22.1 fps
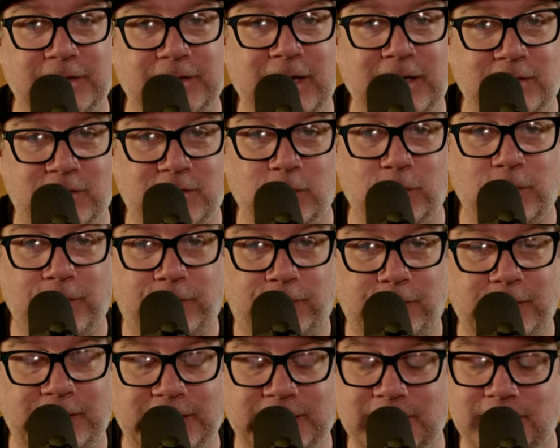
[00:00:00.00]
day two and
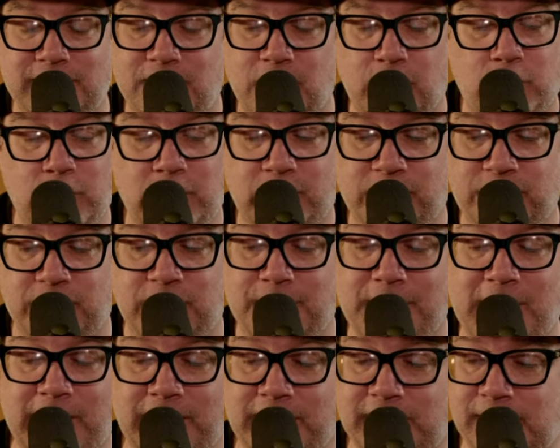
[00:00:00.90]
three, no question
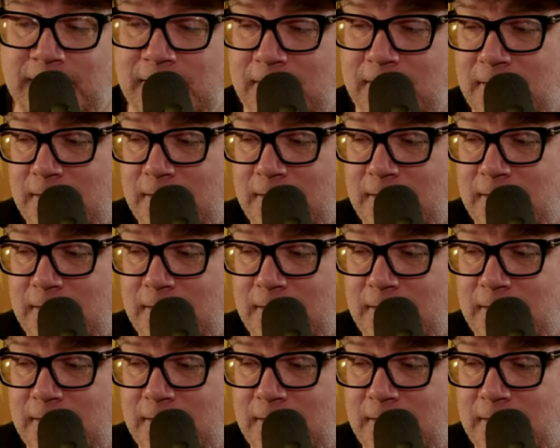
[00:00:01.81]
about it.